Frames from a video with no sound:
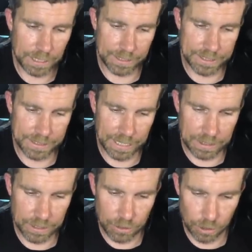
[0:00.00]
Darius has
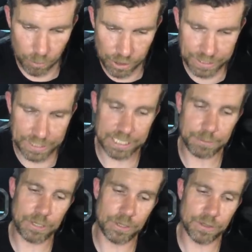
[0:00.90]
asked, could a pressure
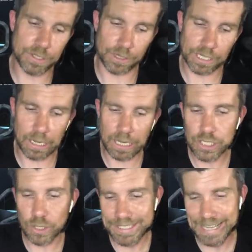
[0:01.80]
sensor be used on a
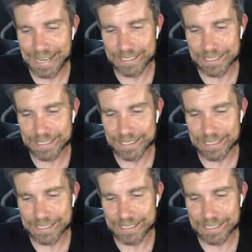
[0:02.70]
clutch line to